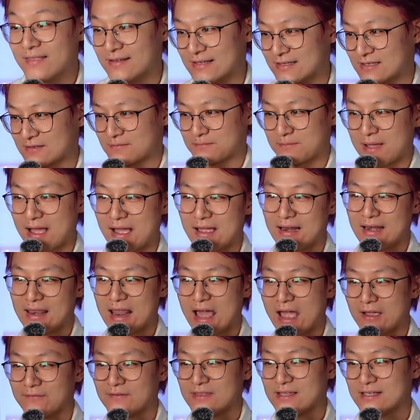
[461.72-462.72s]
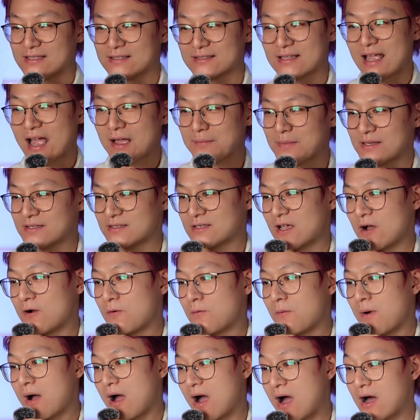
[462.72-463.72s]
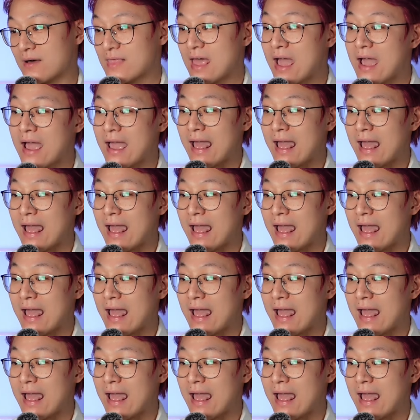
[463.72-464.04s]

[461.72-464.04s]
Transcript: This is my life, and this time it's so hard.